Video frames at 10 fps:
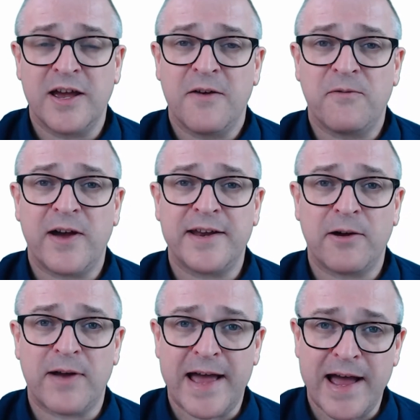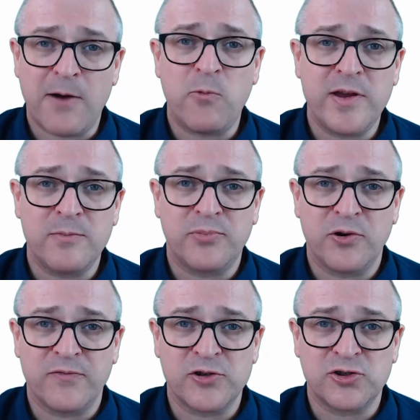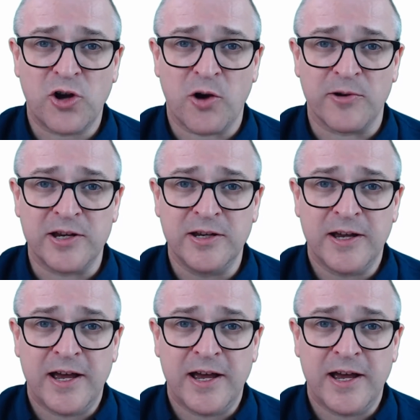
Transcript: find out how we improve the story,